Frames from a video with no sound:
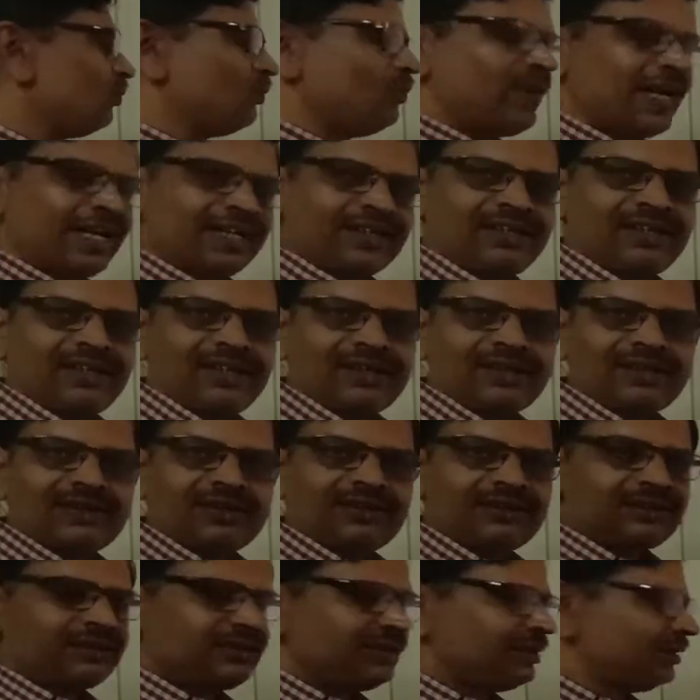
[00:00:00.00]
vector
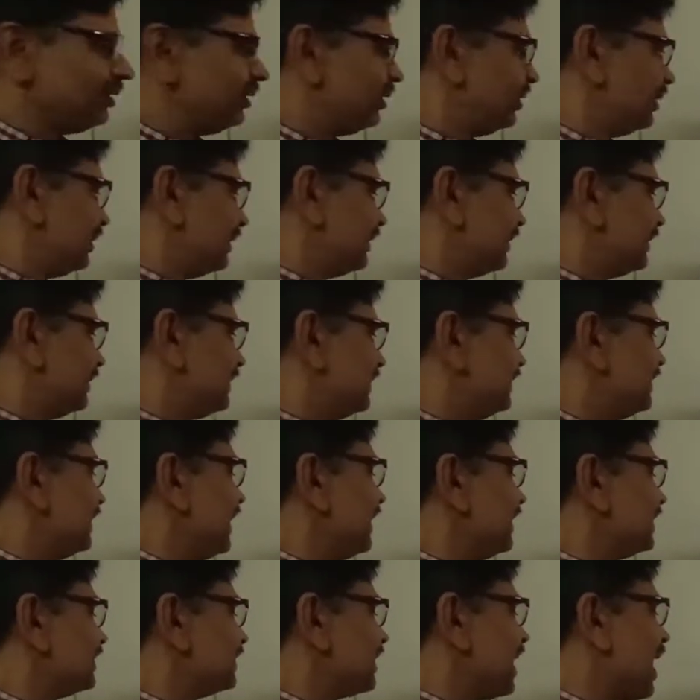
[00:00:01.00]

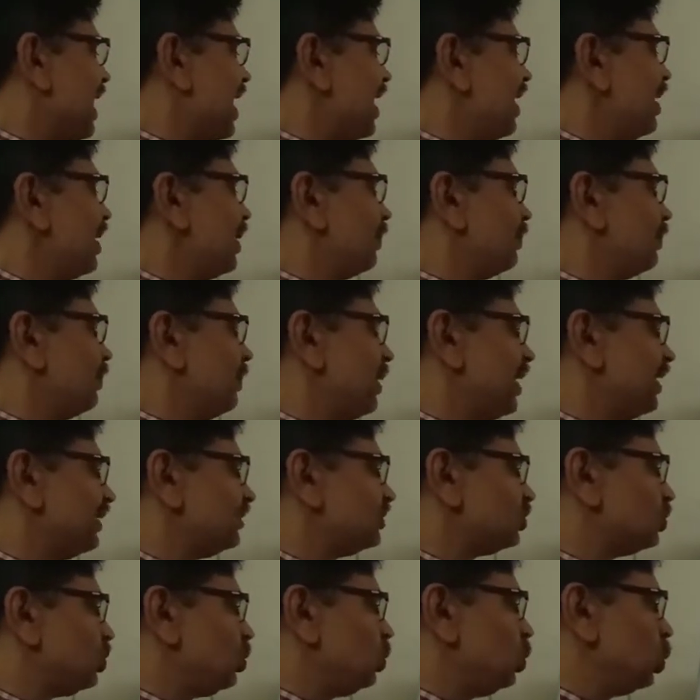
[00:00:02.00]
6i
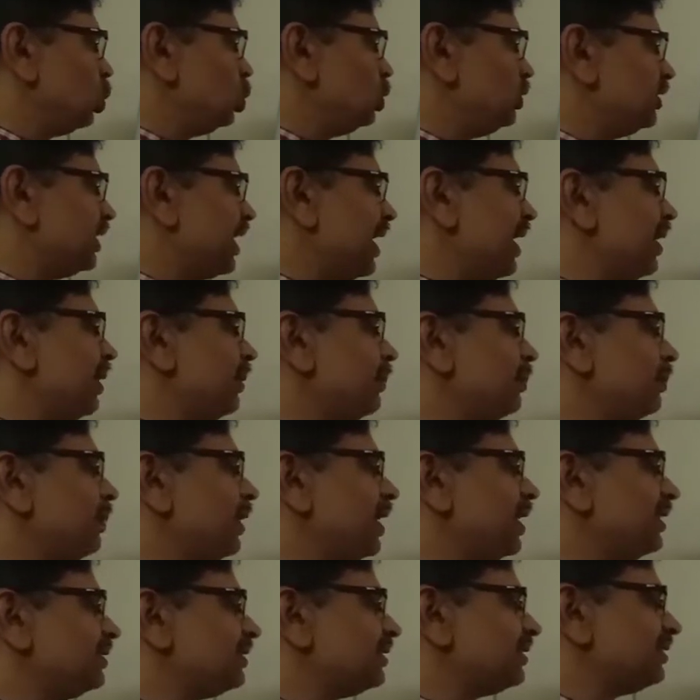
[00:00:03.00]
plus 2j
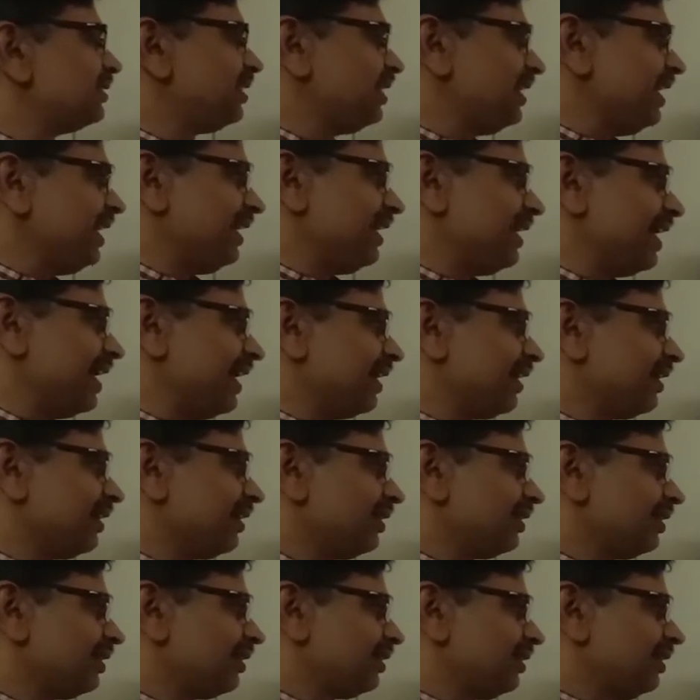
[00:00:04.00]
plus 3k,
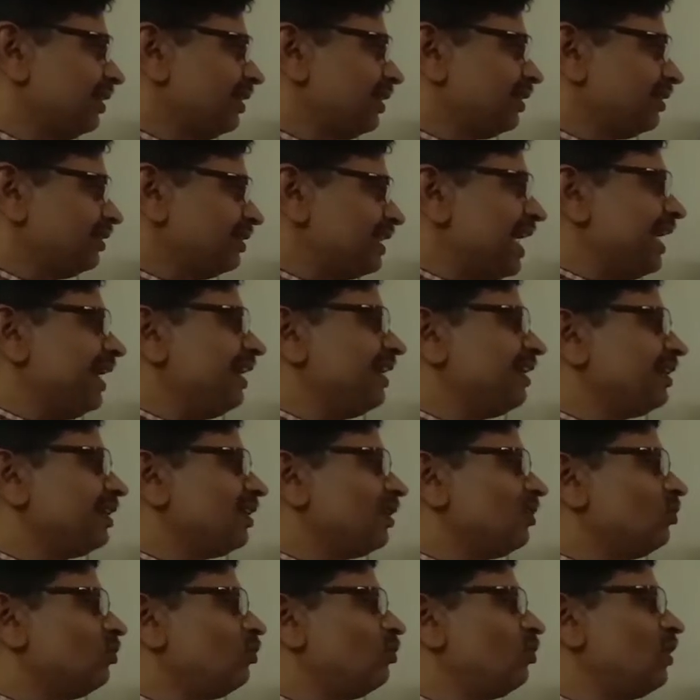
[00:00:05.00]
then
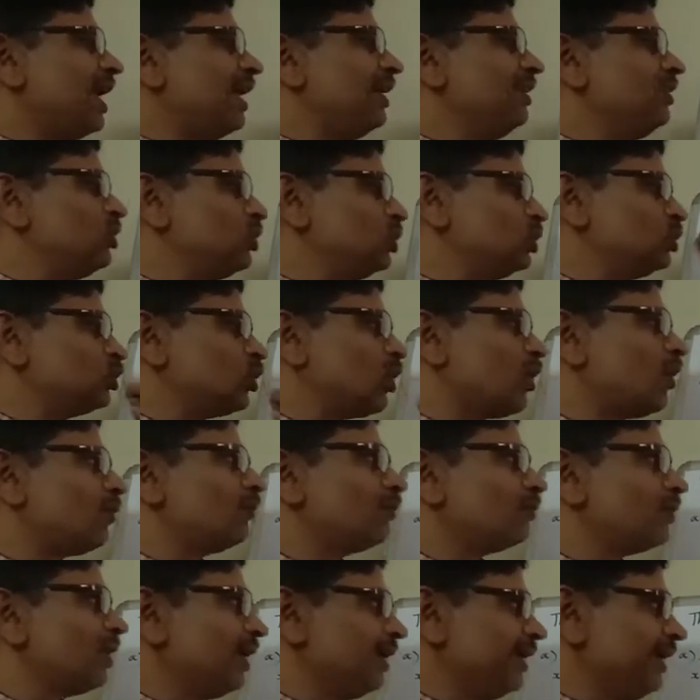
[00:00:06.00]
values of
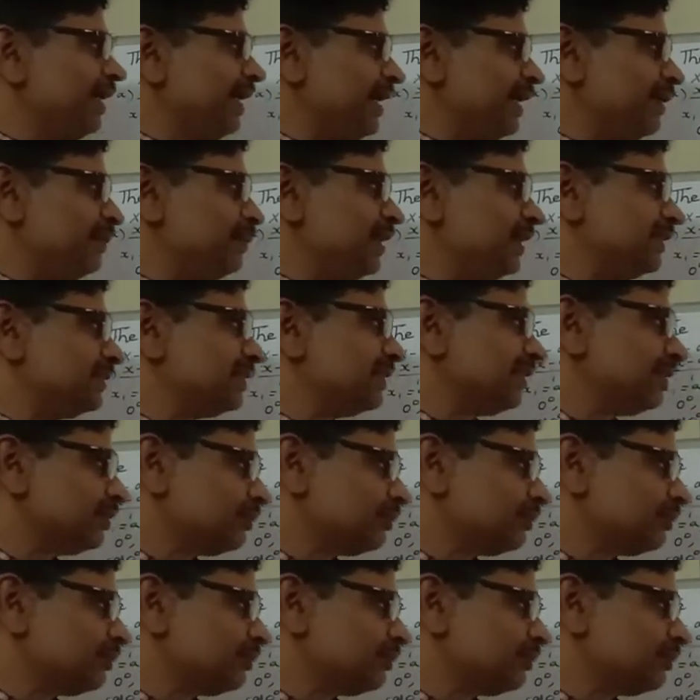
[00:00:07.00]
ABC.